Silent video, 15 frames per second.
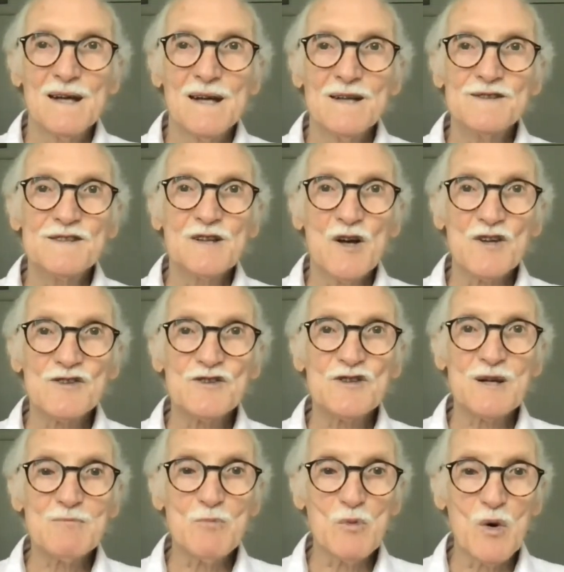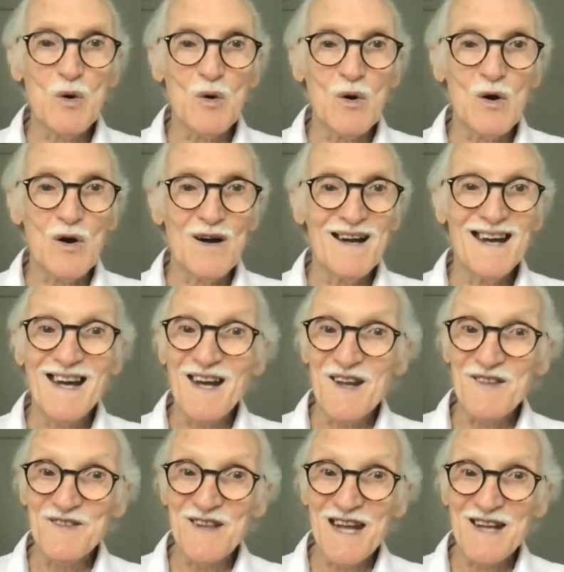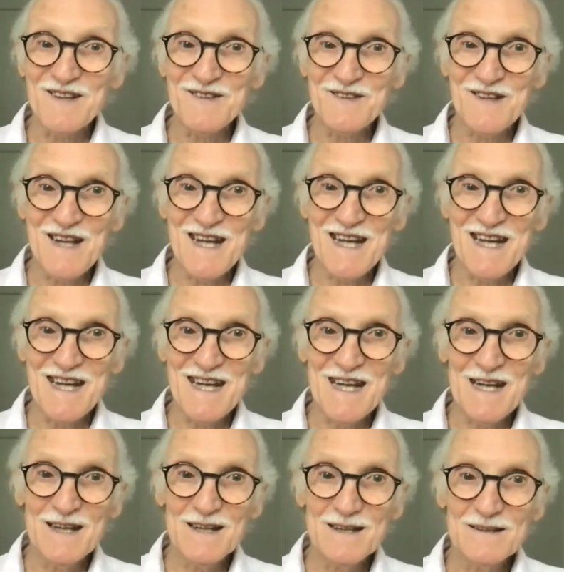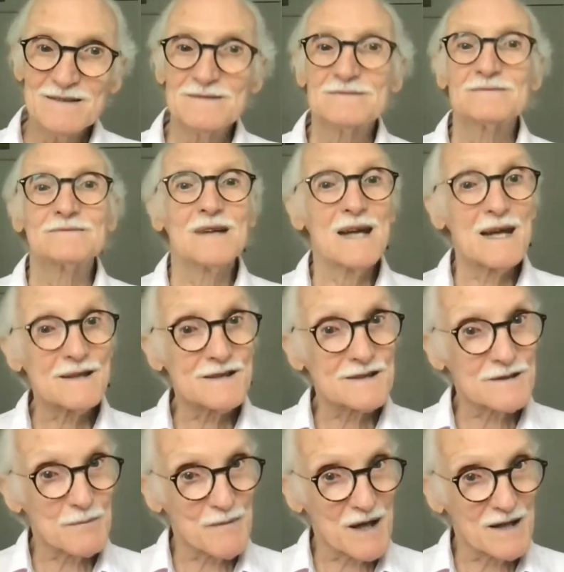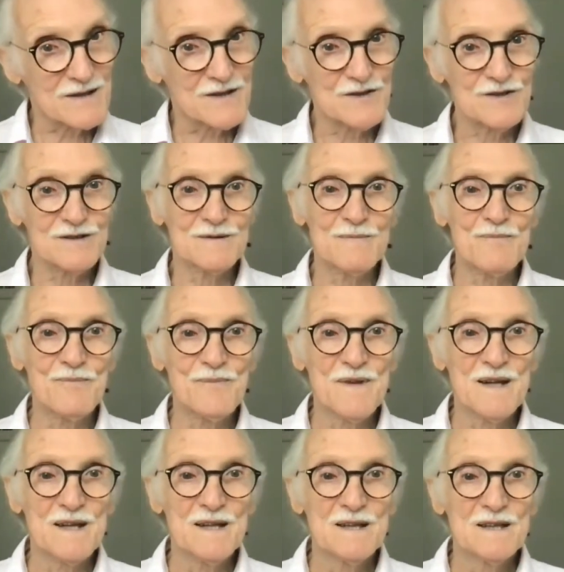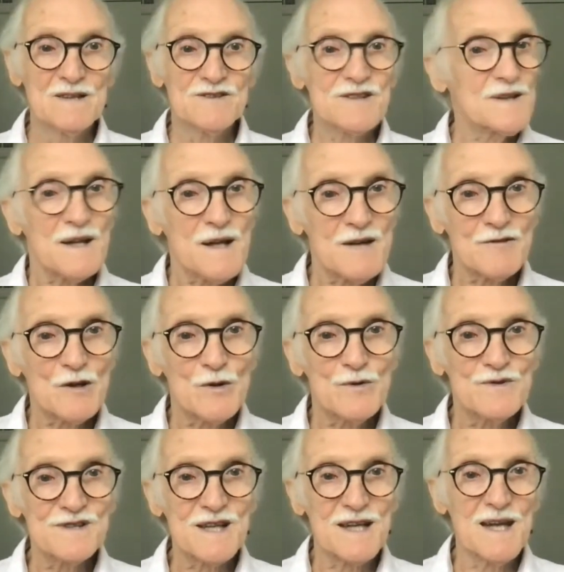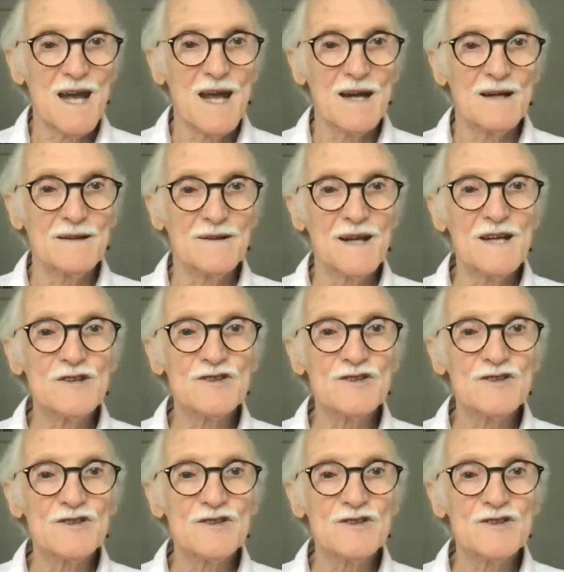it's costing more than they estimated. So they never lose again.